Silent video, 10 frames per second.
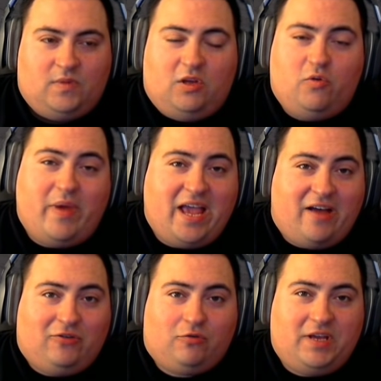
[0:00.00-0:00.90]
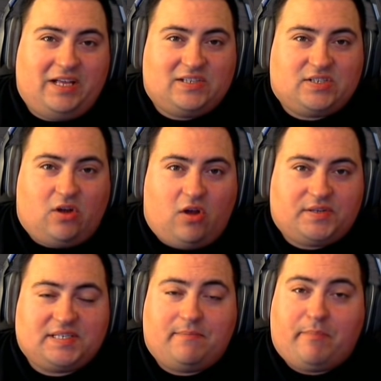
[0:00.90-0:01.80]
You may have to reinstall
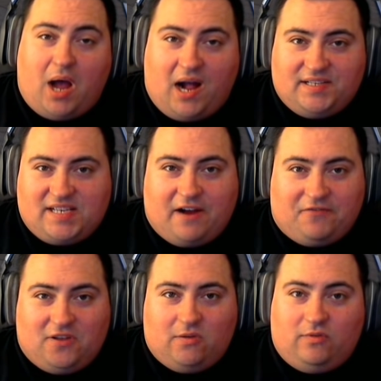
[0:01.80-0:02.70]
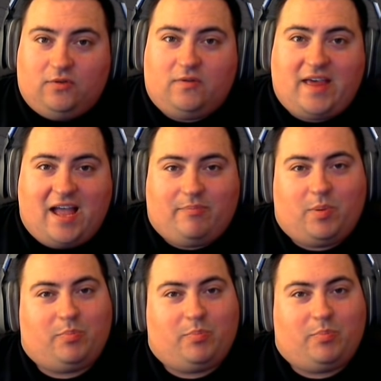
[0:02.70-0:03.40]
some mods after you do that,